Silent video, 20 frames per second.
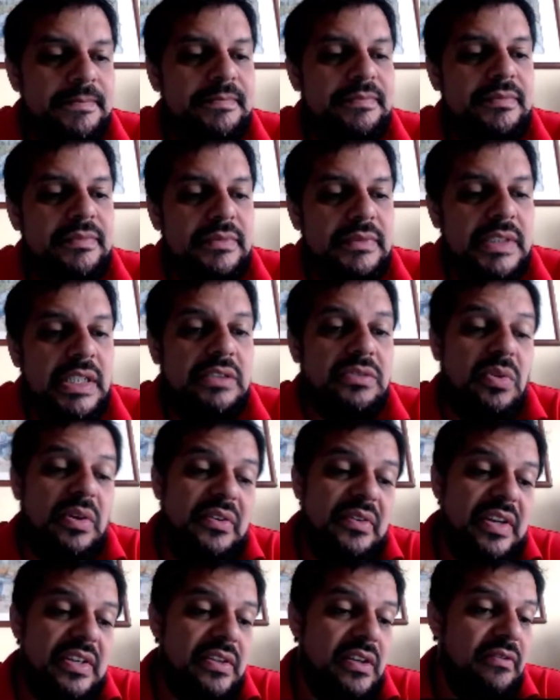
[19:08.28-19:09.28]
That's one
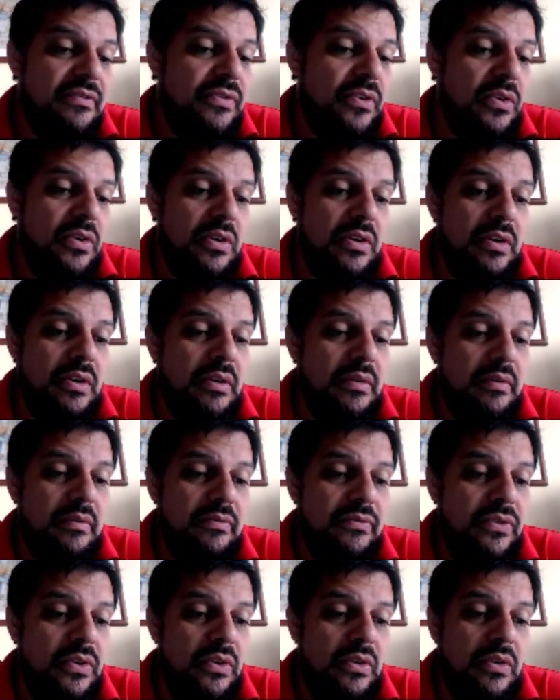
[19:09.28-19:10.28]
reason for
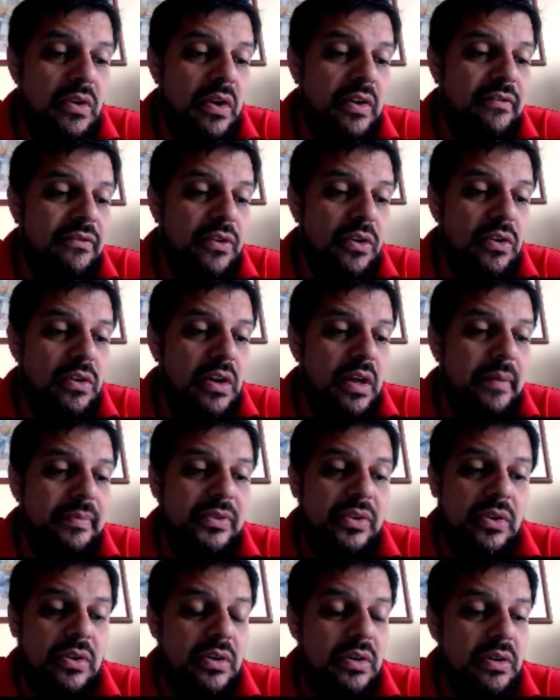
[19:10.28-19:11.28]
going for clubs
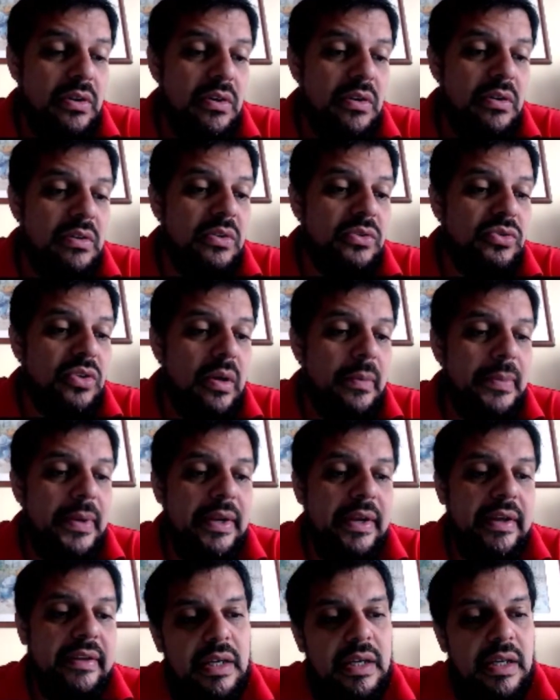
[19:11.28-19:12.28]
or no trump, I
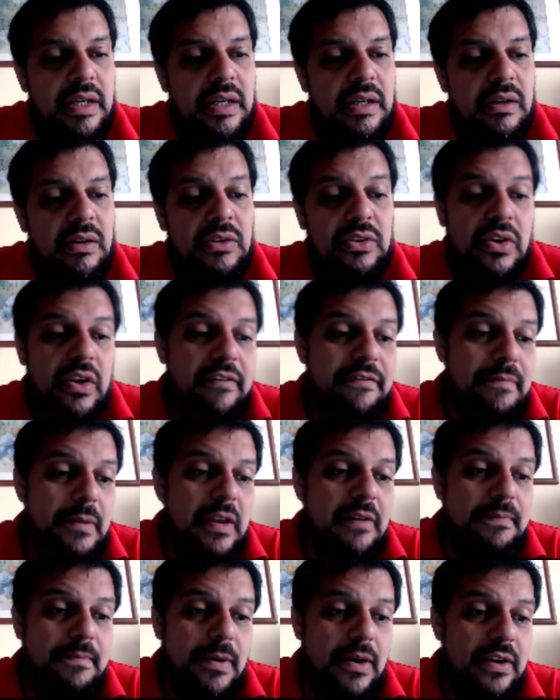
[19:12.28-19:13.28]
guess. Although
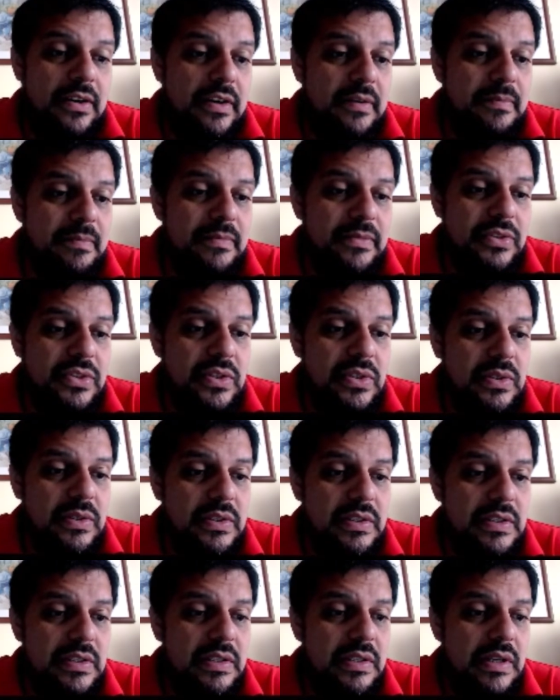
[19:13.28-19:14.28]
if partner
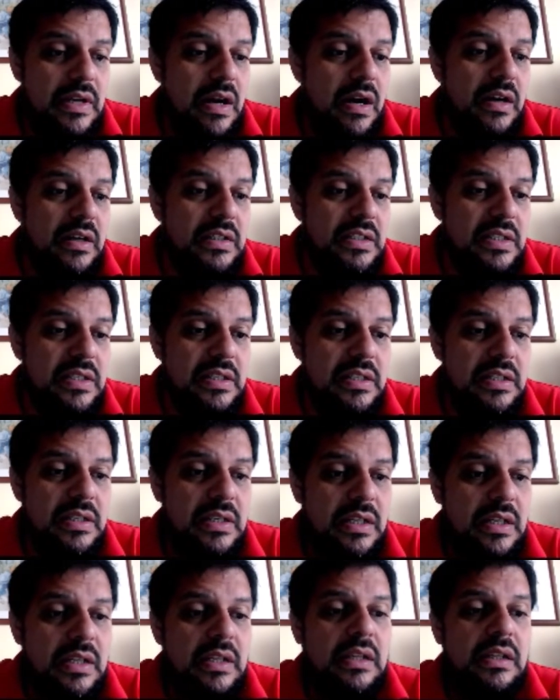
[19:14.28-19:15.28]
chooses hearts,
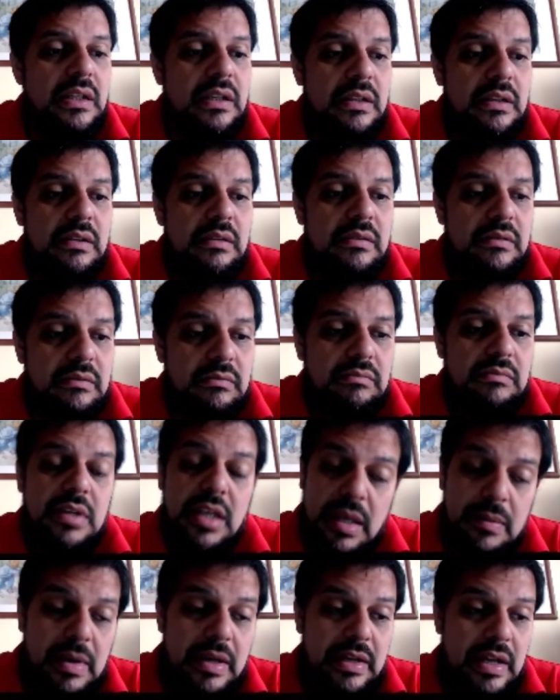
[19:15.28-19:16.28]
he
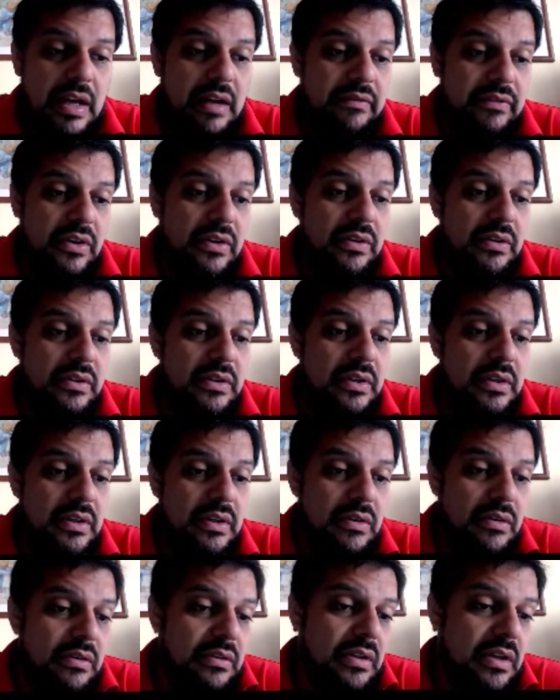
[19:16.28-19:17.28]
might have
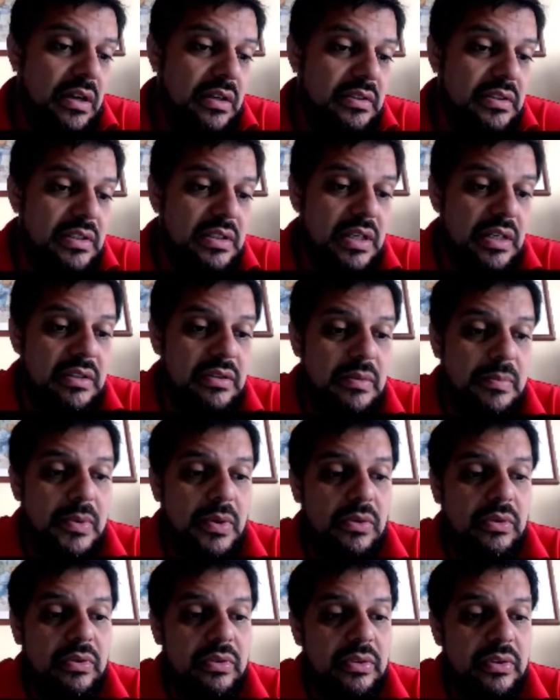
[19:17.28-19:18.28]
good hearts, I
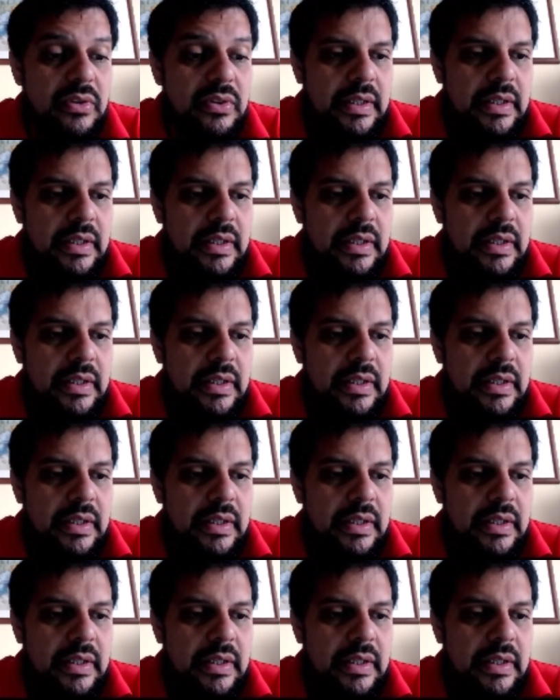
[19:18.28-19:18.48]
suppose.